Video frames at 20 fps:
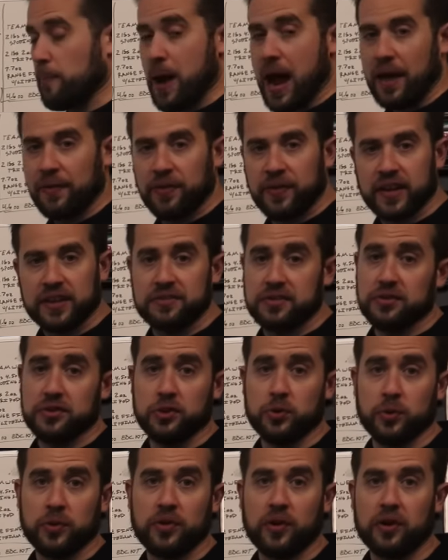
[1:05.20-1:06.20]
a bad thing to
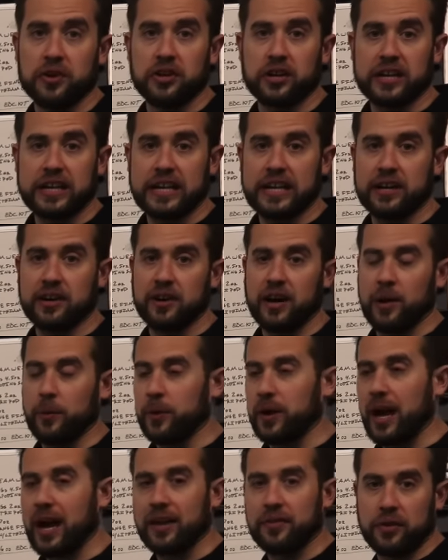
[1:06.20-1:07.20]
do with all your gear. I
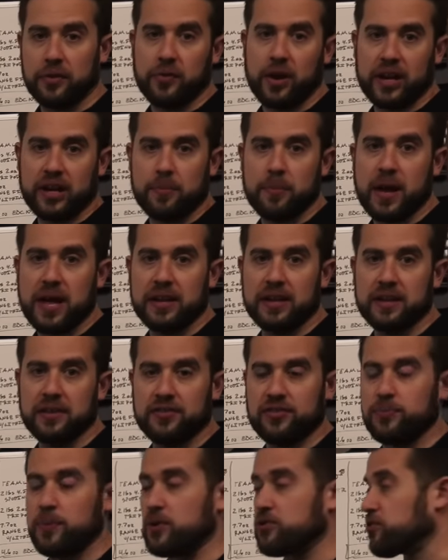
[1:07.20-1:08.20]
would highly recommend it,
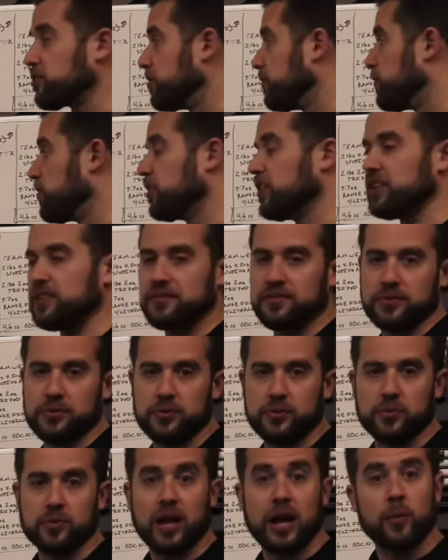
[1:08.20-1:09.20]
especially if you're
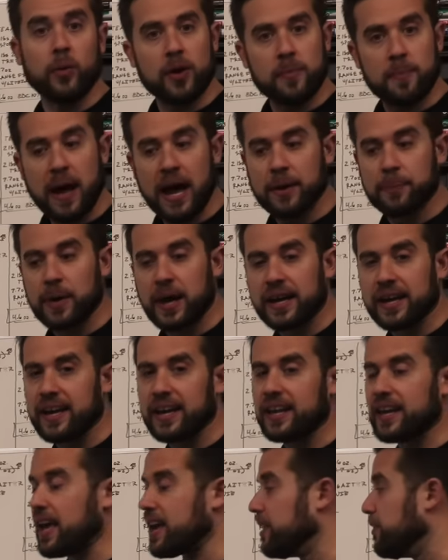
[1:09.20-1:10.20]
into lightweight
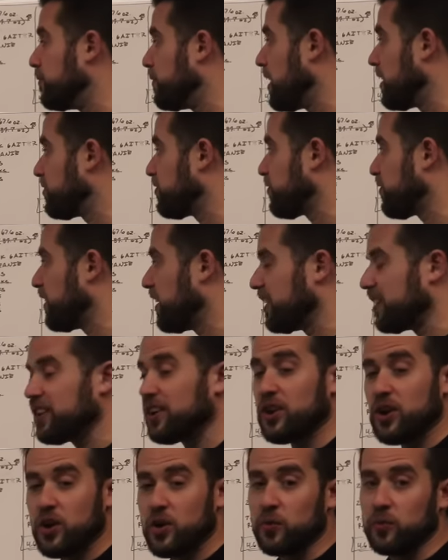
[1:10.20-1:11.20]
backpacking and events that
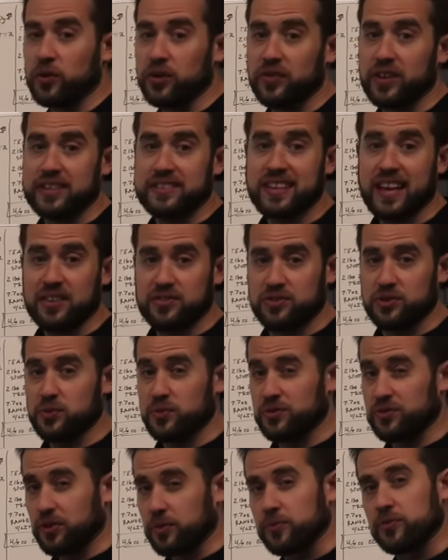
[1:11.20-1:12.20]
really test you
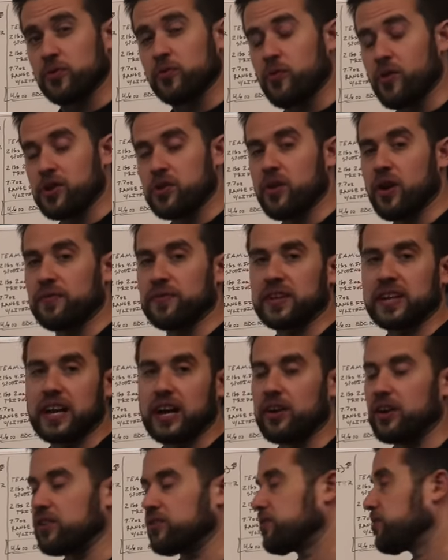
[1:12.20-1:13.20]
in terms of what you have to
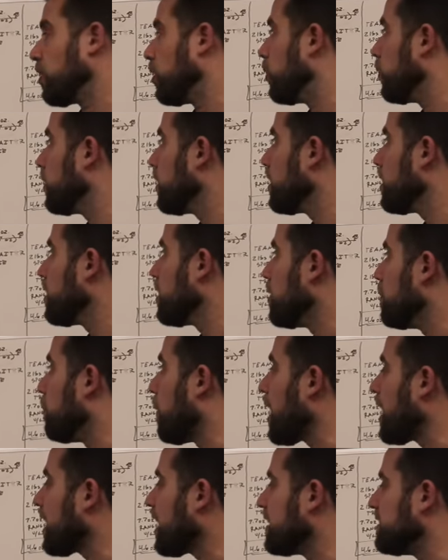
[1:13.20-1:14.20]
carry. So
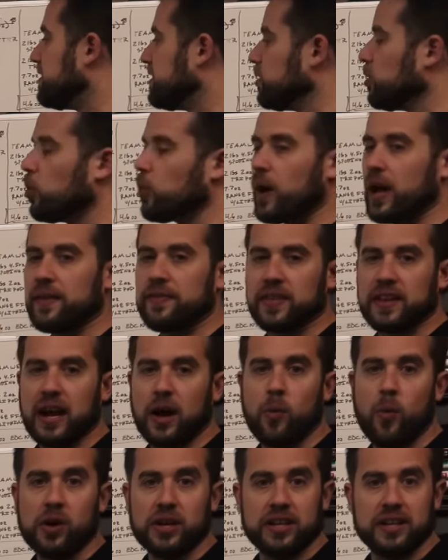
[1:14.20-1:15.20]
my ideal weight that I
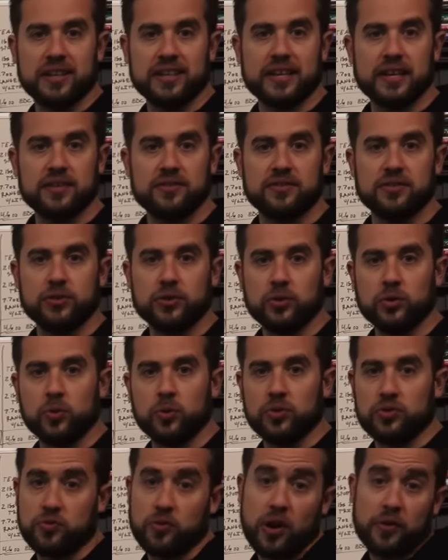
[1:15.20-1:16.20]
wanted to get to
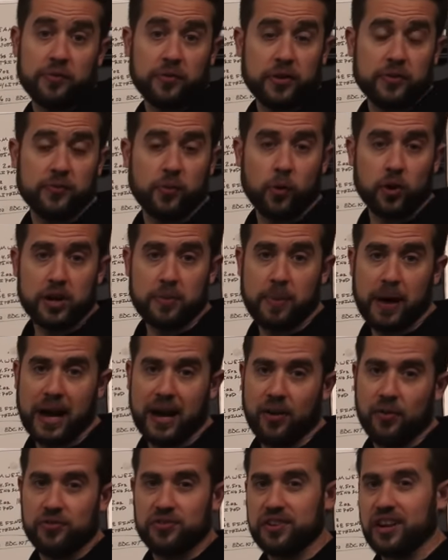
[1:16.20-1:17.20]
was roughly 40
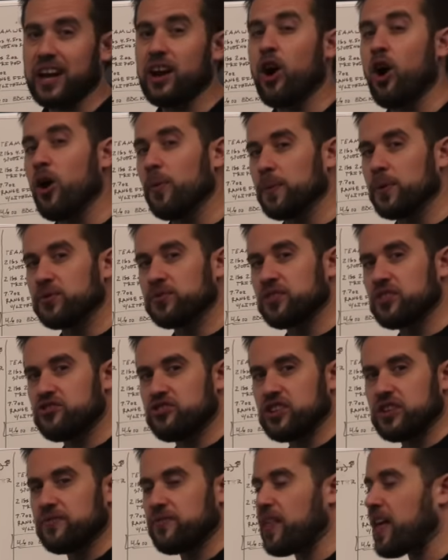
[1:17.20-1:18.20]
pounds, and I almost
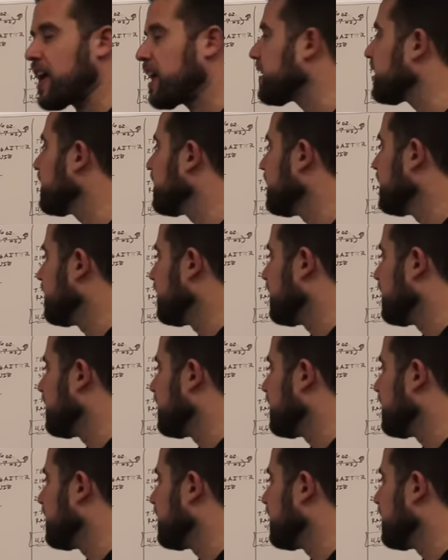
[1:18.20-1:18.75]
achieved that.